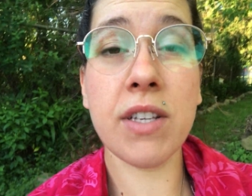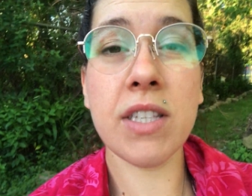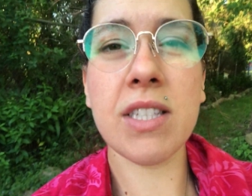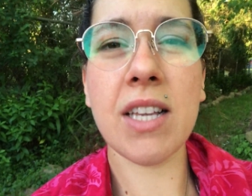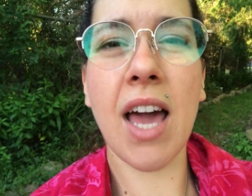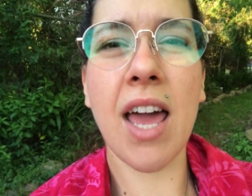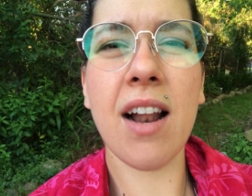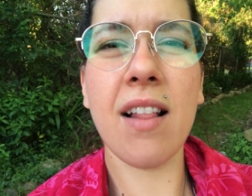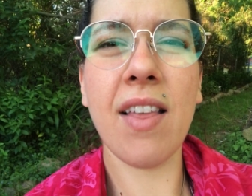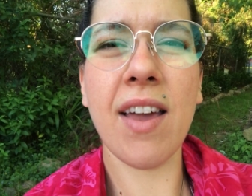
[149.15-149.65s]
It's
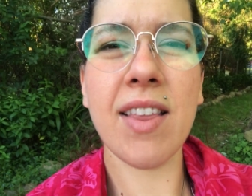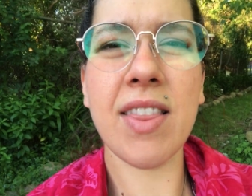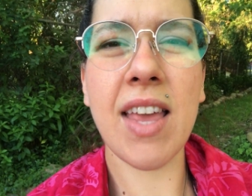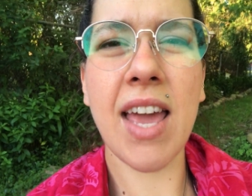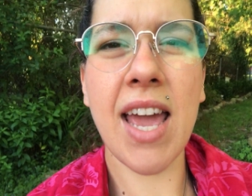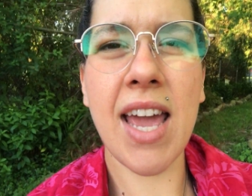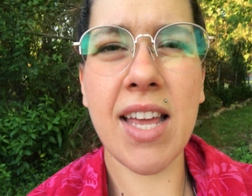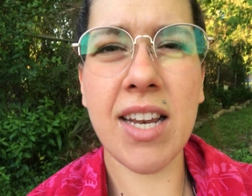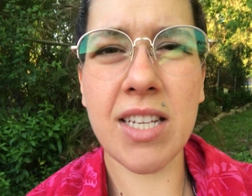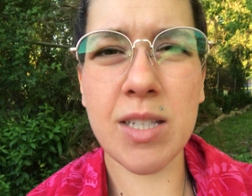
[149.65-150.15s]
kind of like
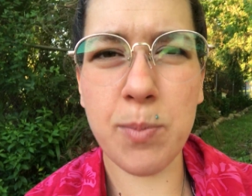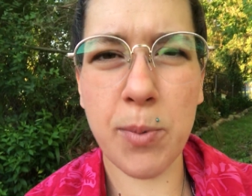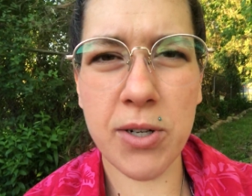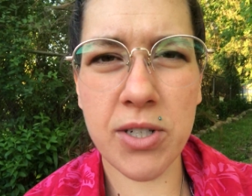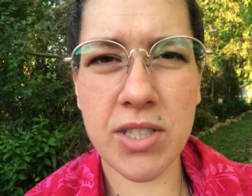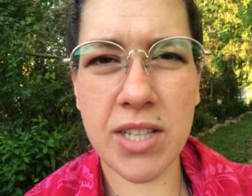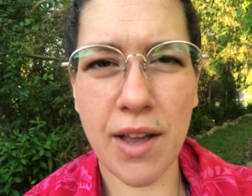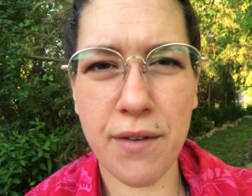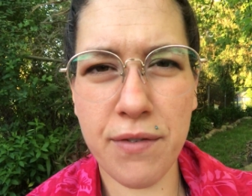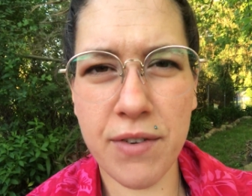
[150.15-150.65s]
the Hades
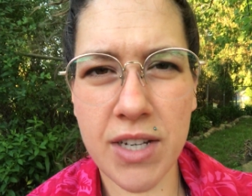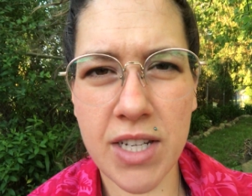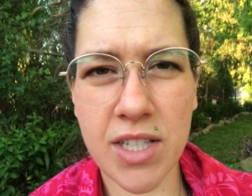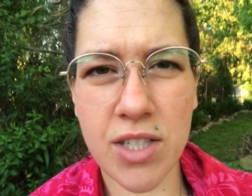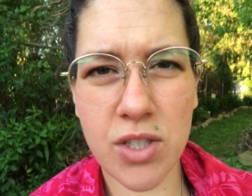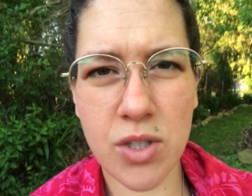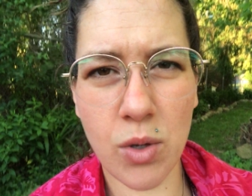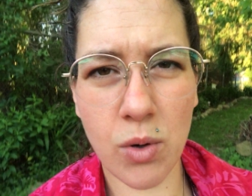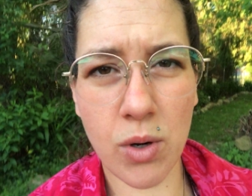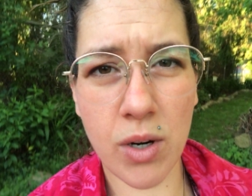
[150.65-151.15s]

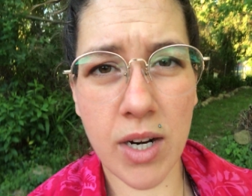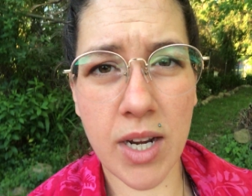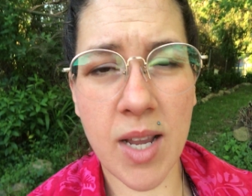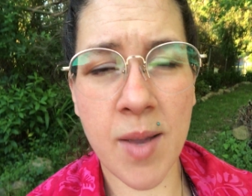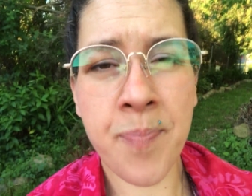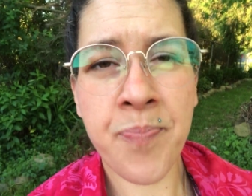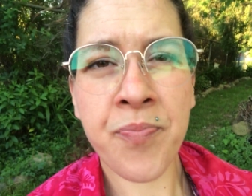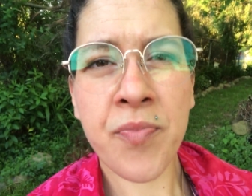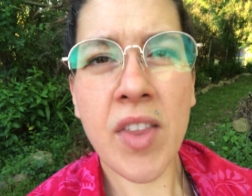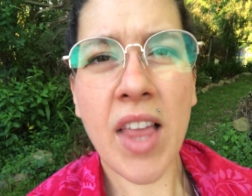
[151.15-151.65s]
Persephone
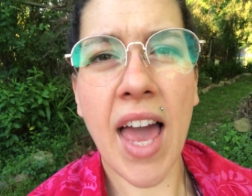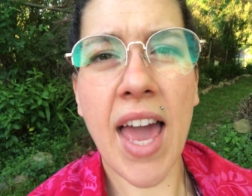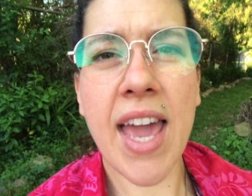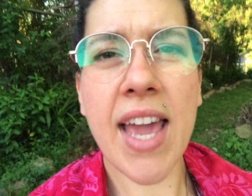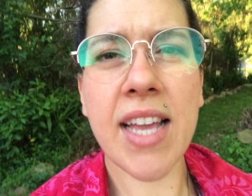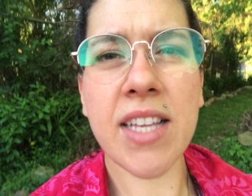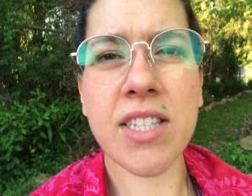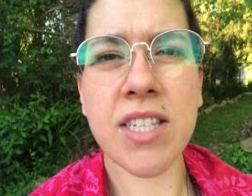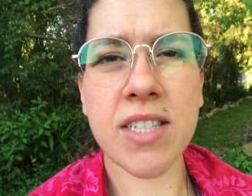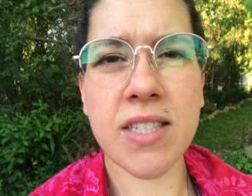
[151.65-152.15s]
story, I
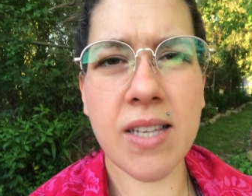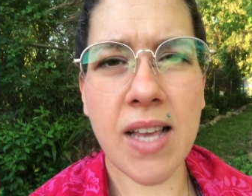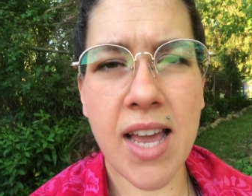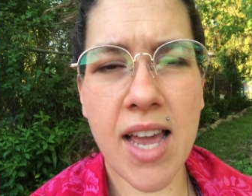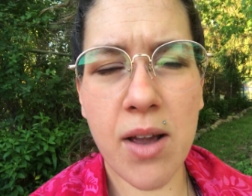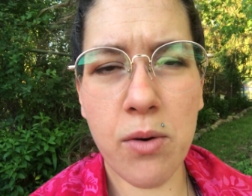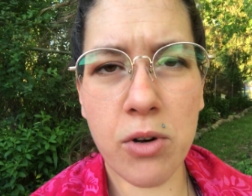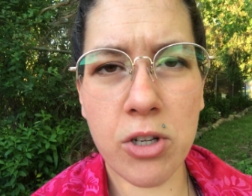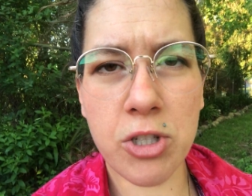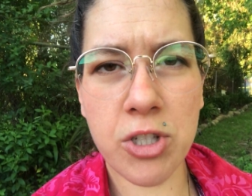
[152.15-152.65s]
hate to
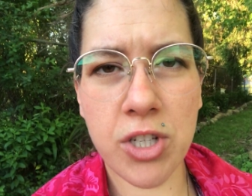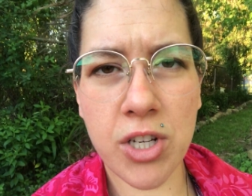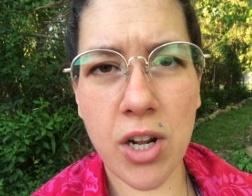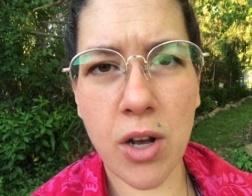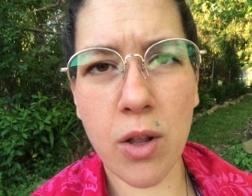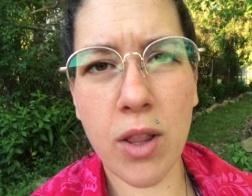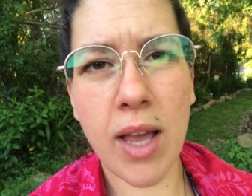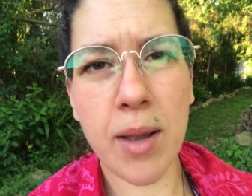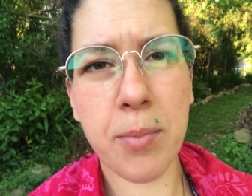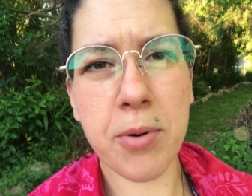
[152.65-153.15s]
say, which, you
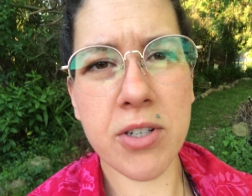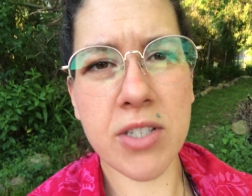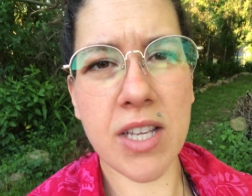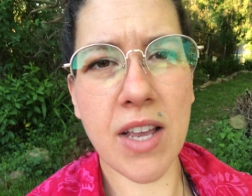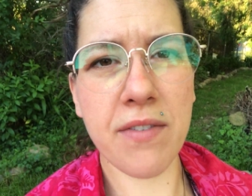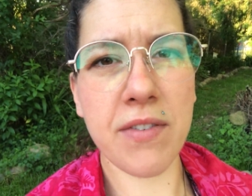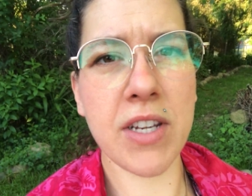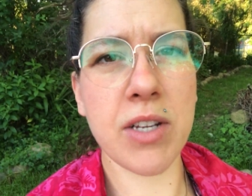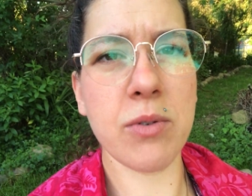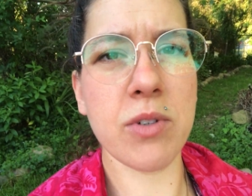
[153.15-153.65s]
know, like
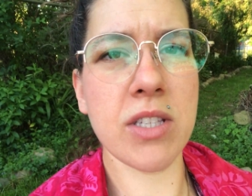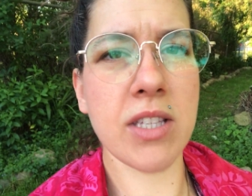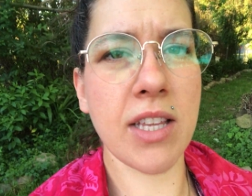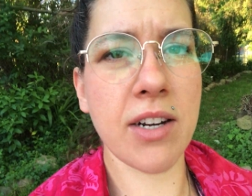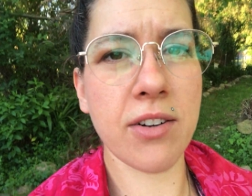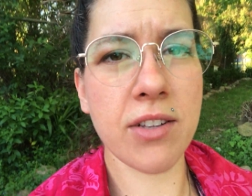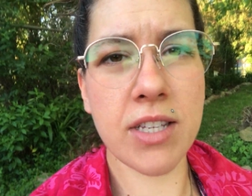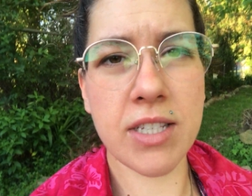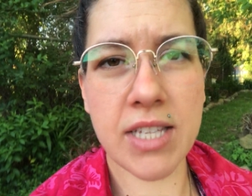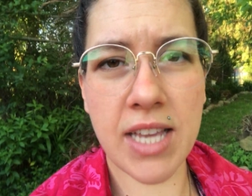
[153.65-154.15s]
Persephone was
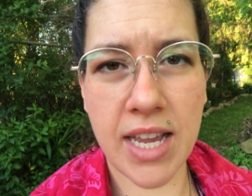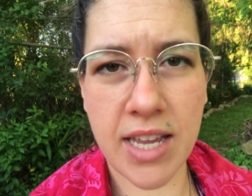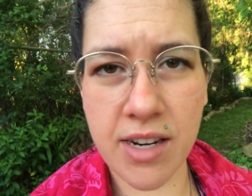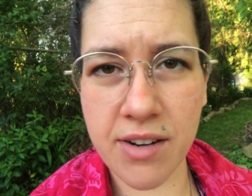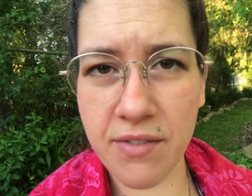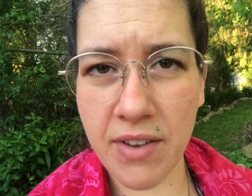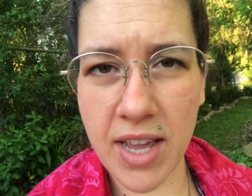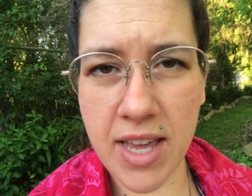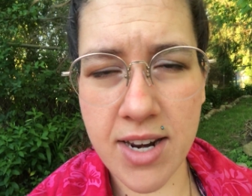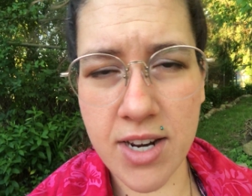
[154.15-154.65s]
literally
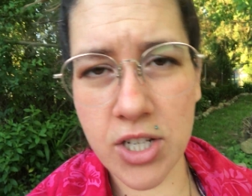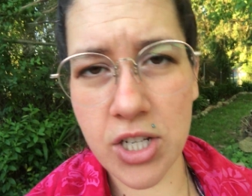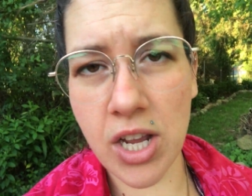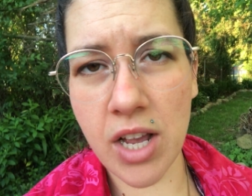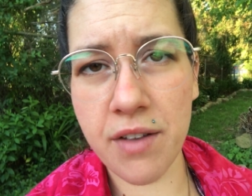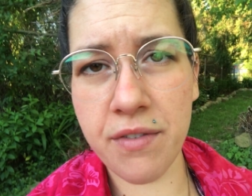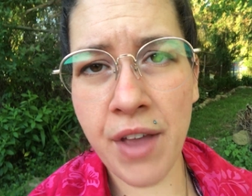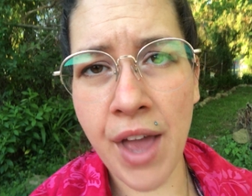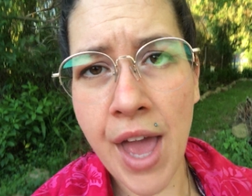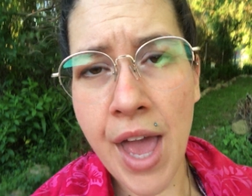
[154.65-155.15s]
taken advantage
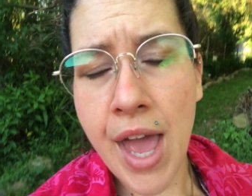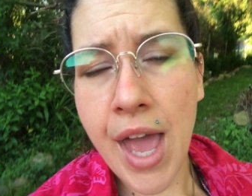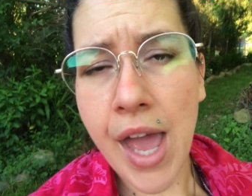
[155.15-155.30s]
of